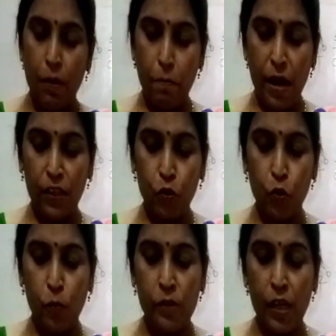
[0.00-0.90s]

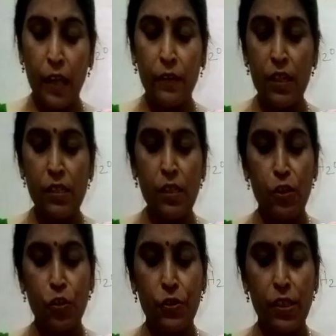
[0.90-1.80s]
microbes, and thus the
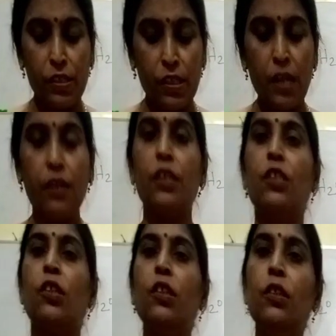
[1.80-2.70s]
nutrients are
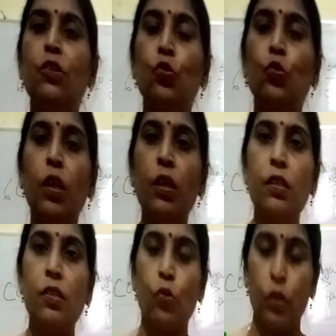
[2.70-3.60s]
returned to the
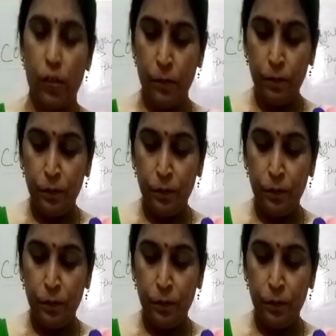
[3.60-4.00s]
soil.